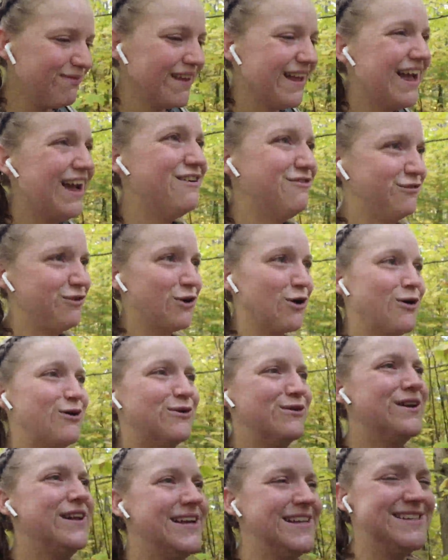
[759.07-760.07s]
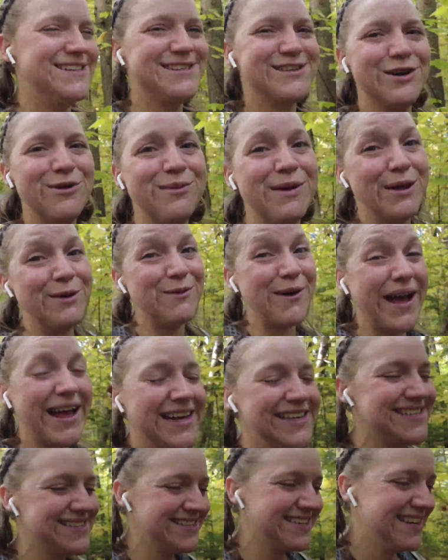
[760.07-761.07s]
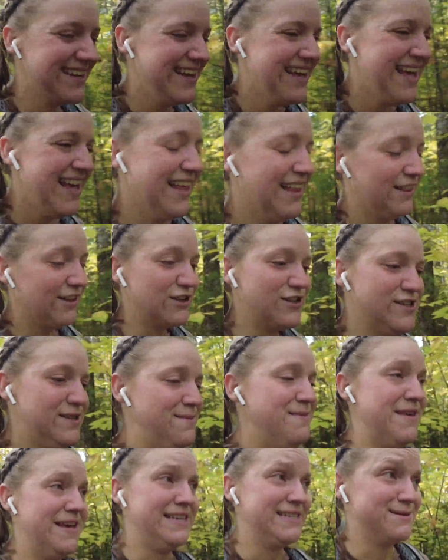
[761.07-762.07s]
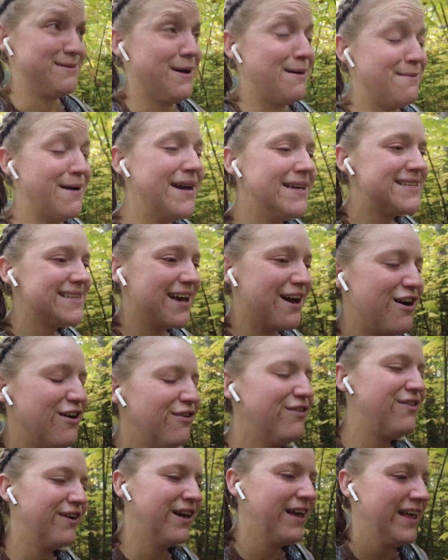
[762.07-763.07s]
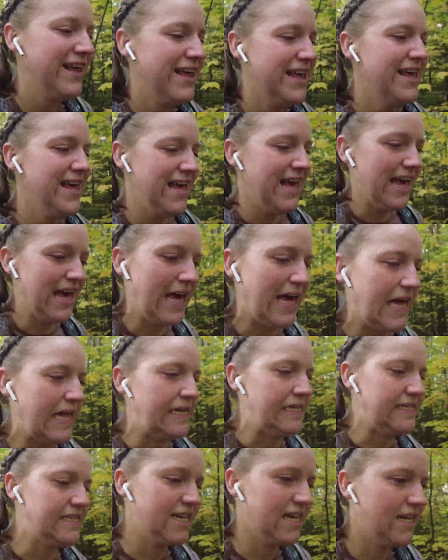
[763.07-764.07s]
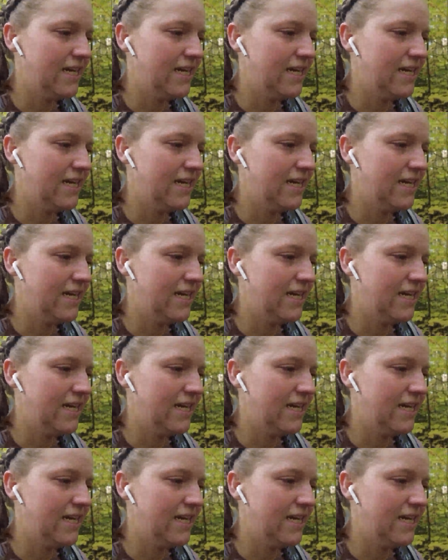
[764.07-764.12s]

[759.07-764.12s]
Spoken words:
have grown in so many ways, learned some things about myself, and